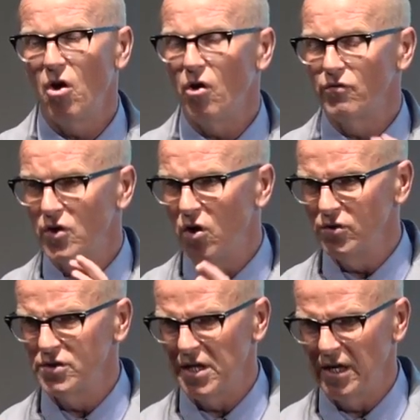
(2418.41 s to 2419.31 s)
of
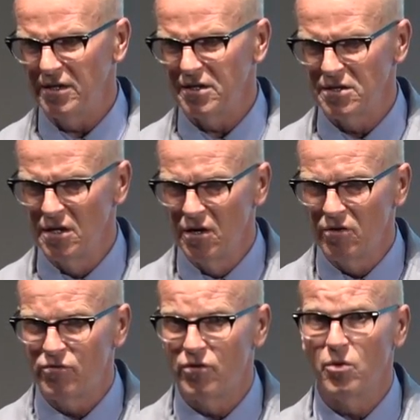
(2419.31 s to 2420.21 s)
content,
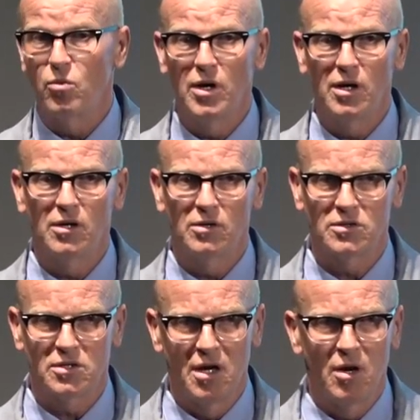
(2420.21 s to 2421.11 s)
for a
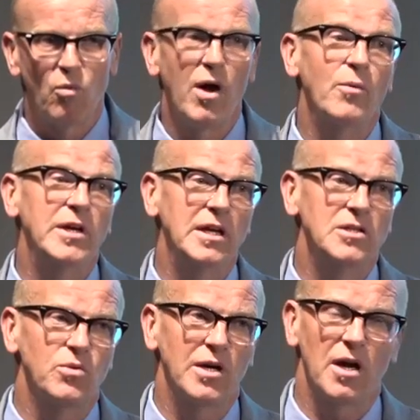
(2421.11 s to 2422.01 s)
world where we
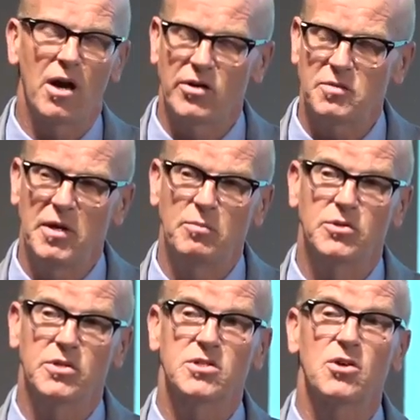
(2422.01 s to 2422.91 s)
need to encourage
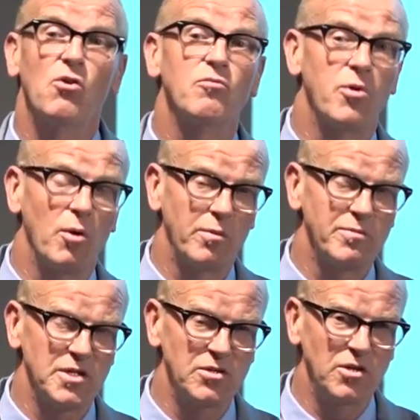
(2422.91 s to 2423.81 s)
people to solve
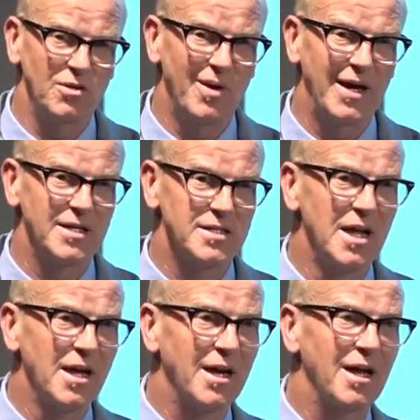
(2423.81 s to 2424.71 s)
problems in new ways,
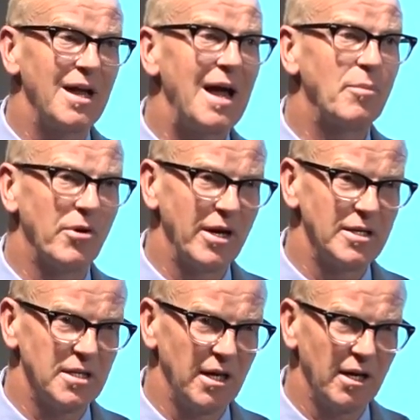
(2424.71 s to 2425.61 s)

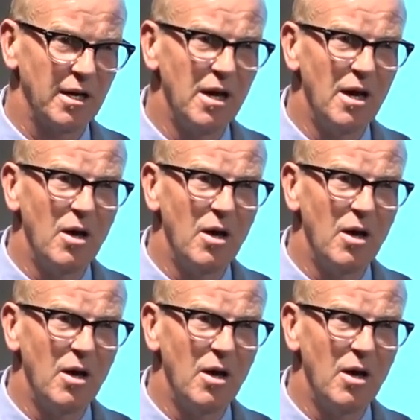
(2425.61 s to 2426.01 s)
collaborating,